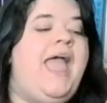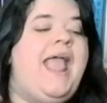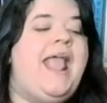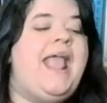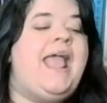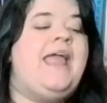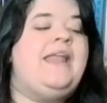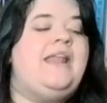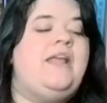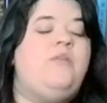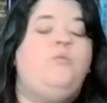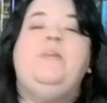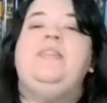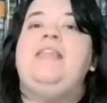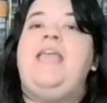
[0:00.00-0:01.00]

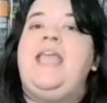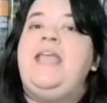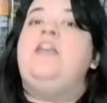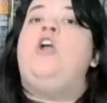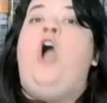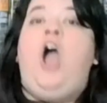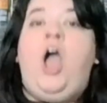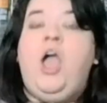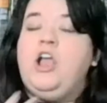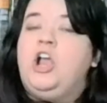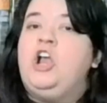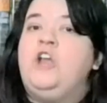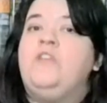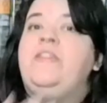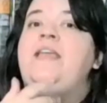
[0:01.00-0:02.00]
And when they caught her,